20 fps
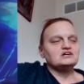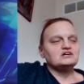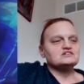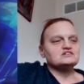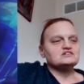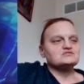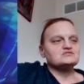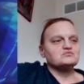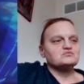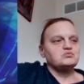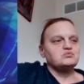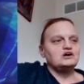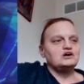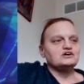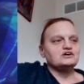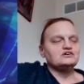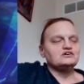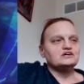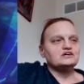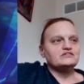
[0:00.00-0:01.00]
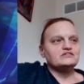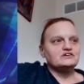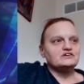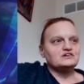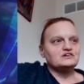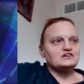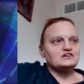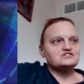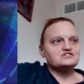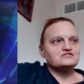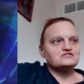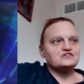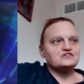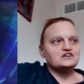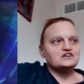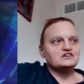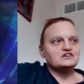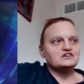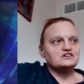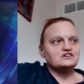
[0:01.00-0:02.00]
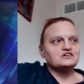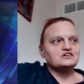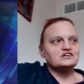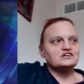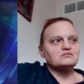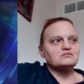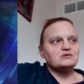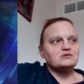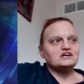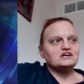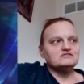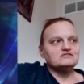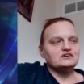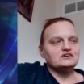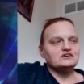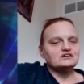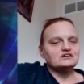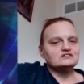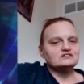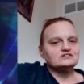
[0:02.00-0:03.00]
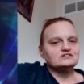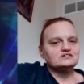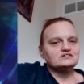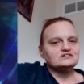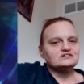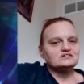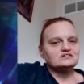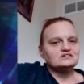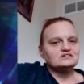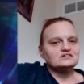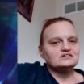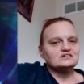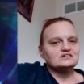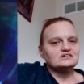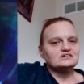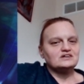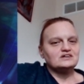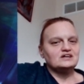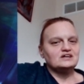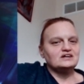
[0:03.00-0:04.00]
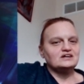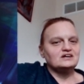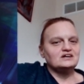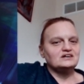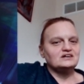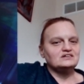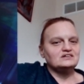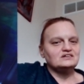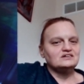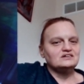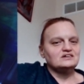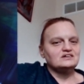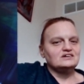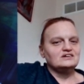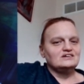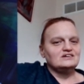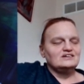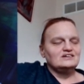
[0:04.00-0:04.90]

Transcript: because while you're in there clusterfuck, you're getting mind fucked. And